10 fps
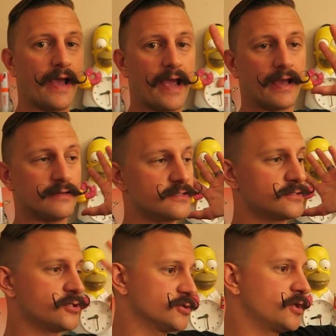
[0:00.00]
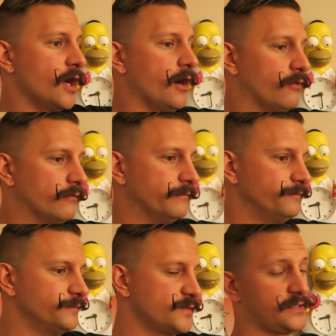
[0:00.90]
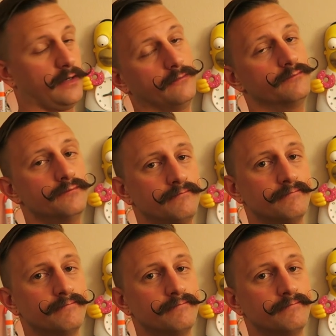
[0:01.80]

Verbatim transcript: and just go. So